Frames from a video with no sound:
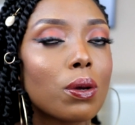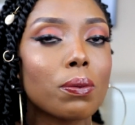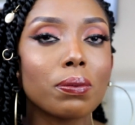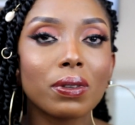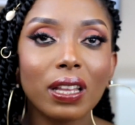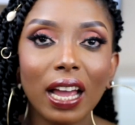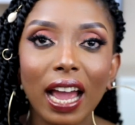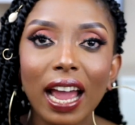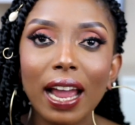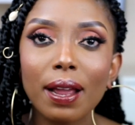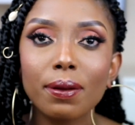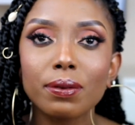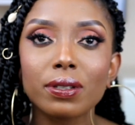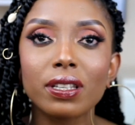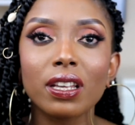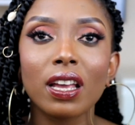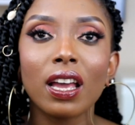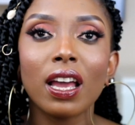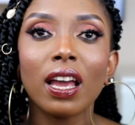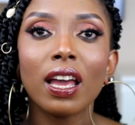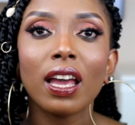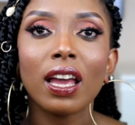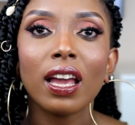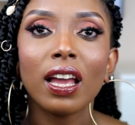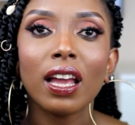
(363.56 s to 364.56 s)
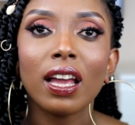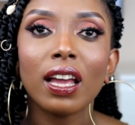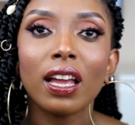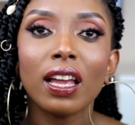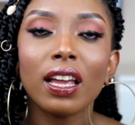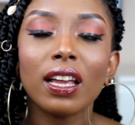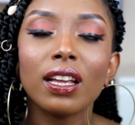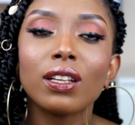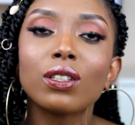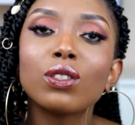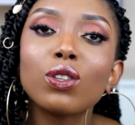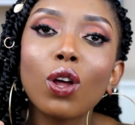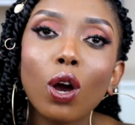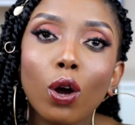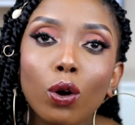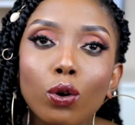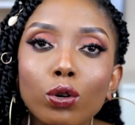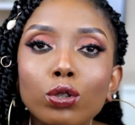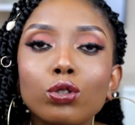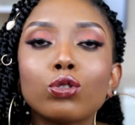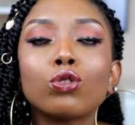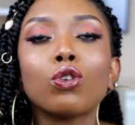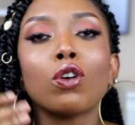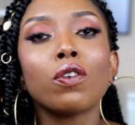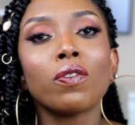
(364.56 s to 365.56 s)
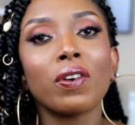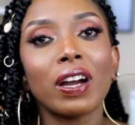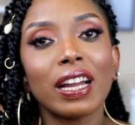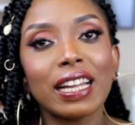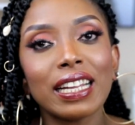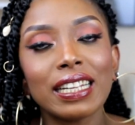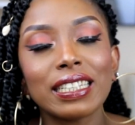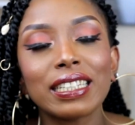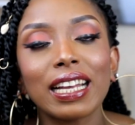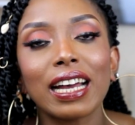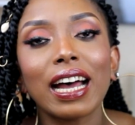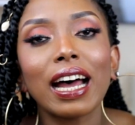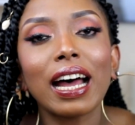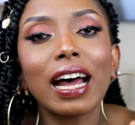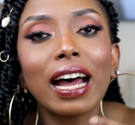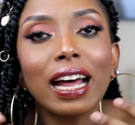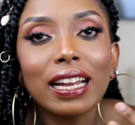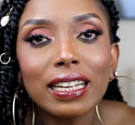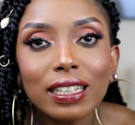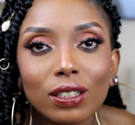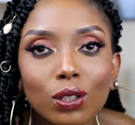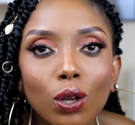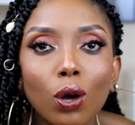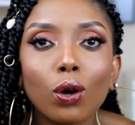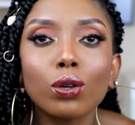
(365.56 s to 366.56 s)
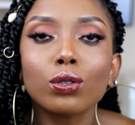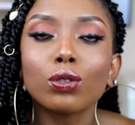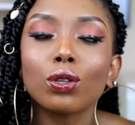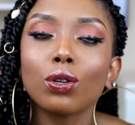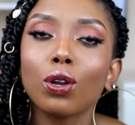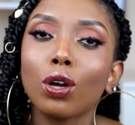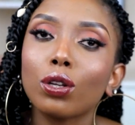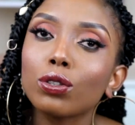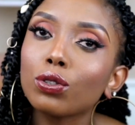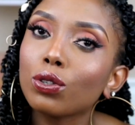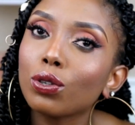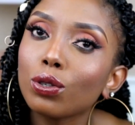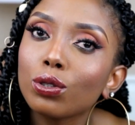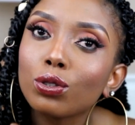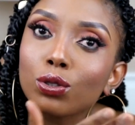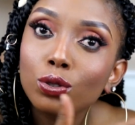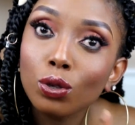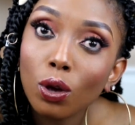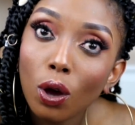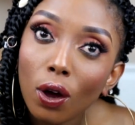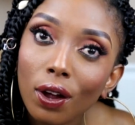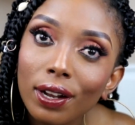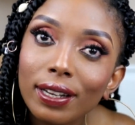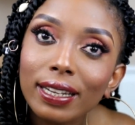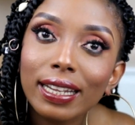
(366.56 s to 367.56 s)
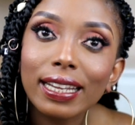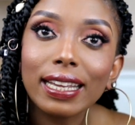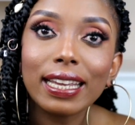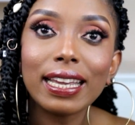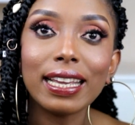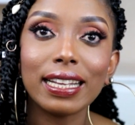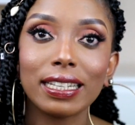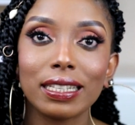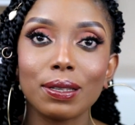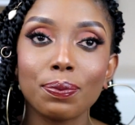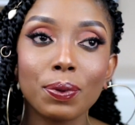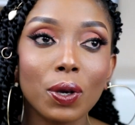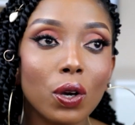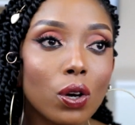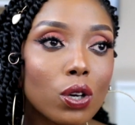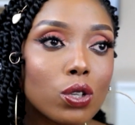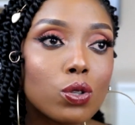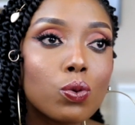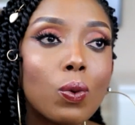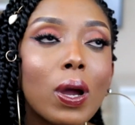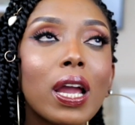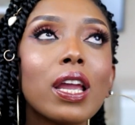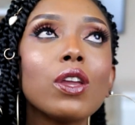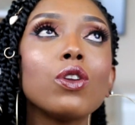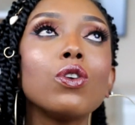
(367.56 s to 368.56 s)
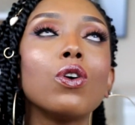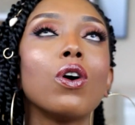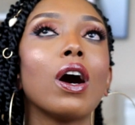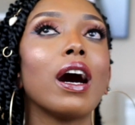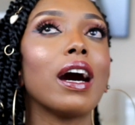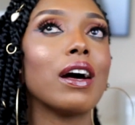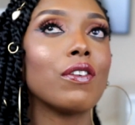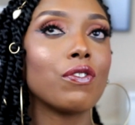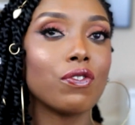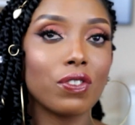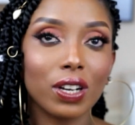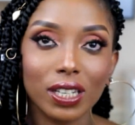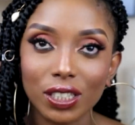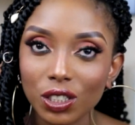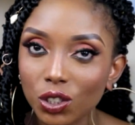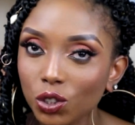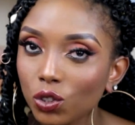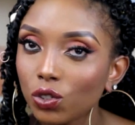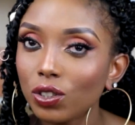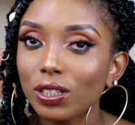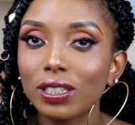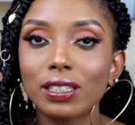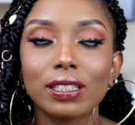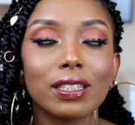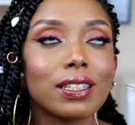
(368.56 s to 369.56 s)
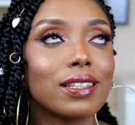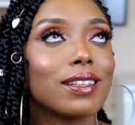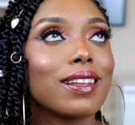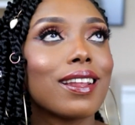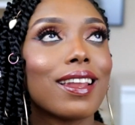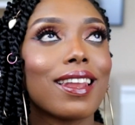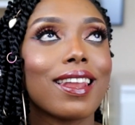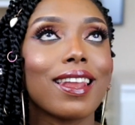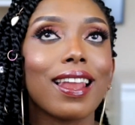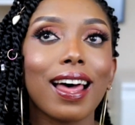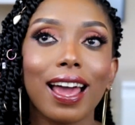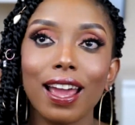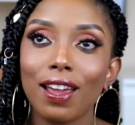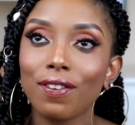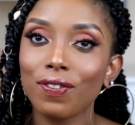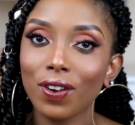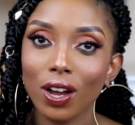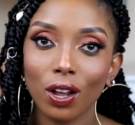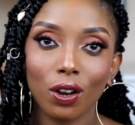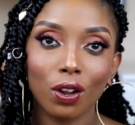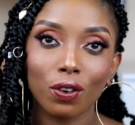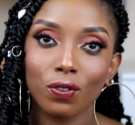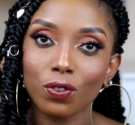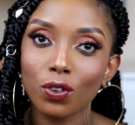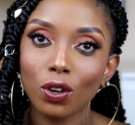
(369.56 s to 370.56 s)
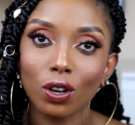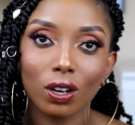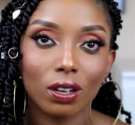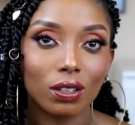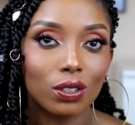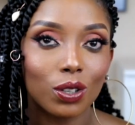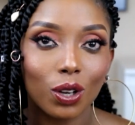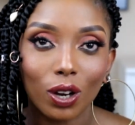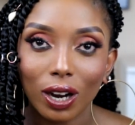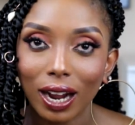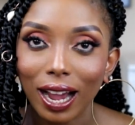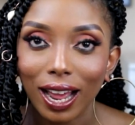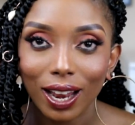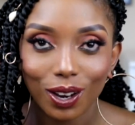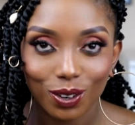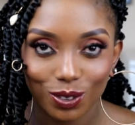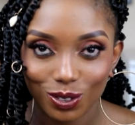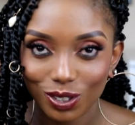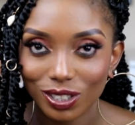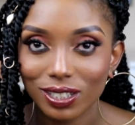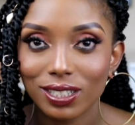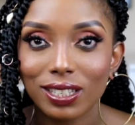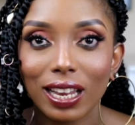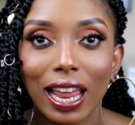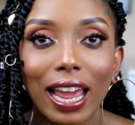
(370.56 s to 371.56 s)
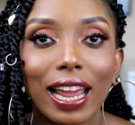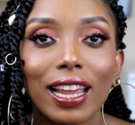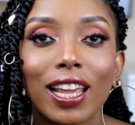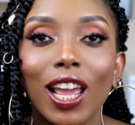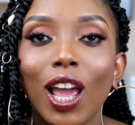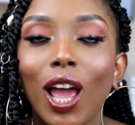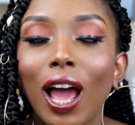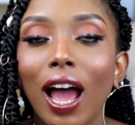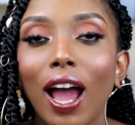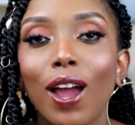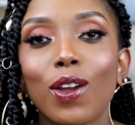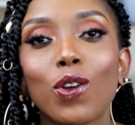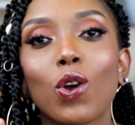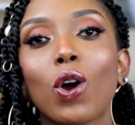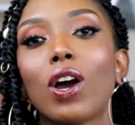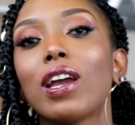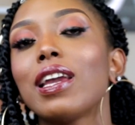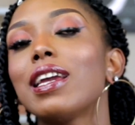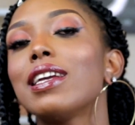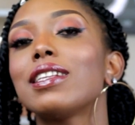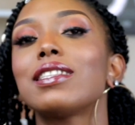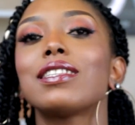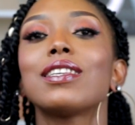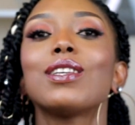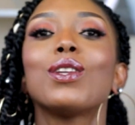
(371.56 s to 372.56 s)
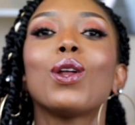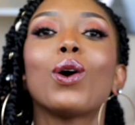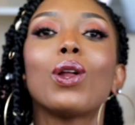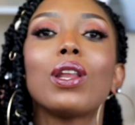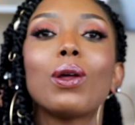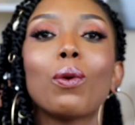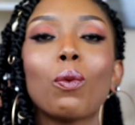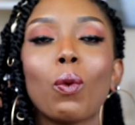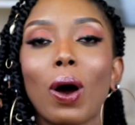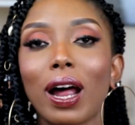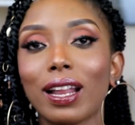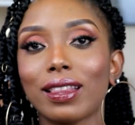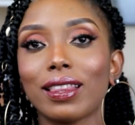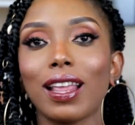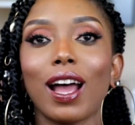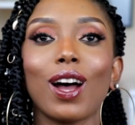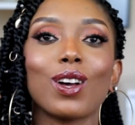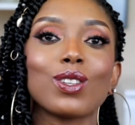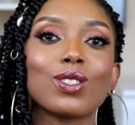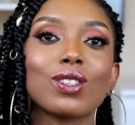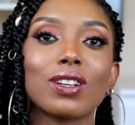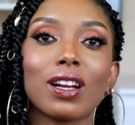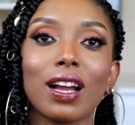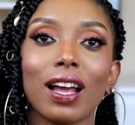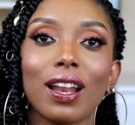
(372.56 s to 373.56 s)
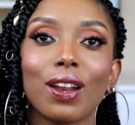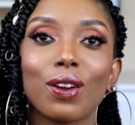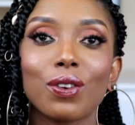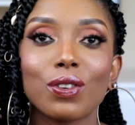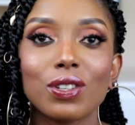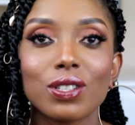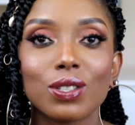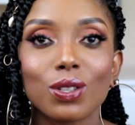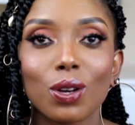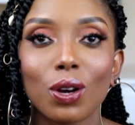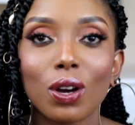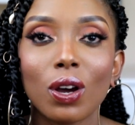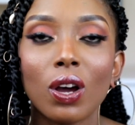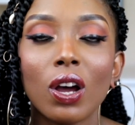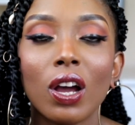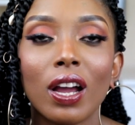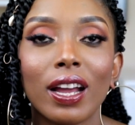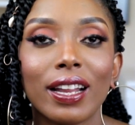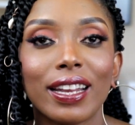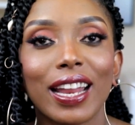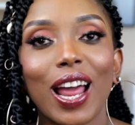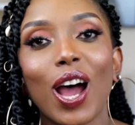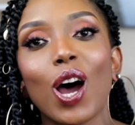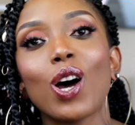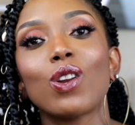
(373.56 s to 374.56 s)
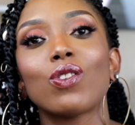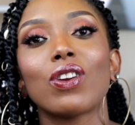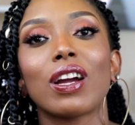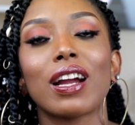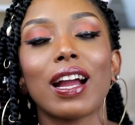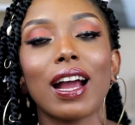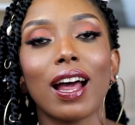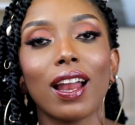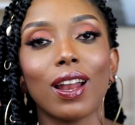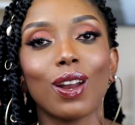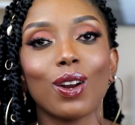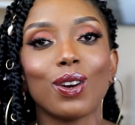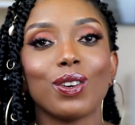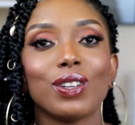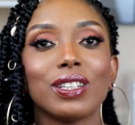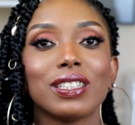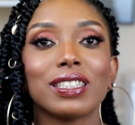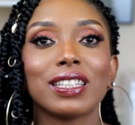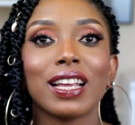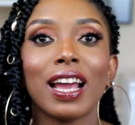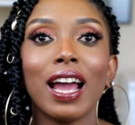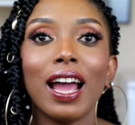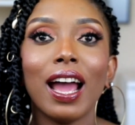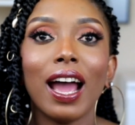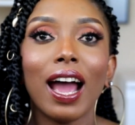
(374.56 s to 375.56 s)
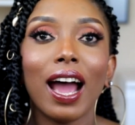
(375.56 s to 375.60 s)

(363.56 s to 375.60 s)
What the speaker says: sometimes it's not good to overeat, and it's also not good to undereat, because when you are restricting the life out of your calories, like, and you're eating only 1000 calories or 900 calories,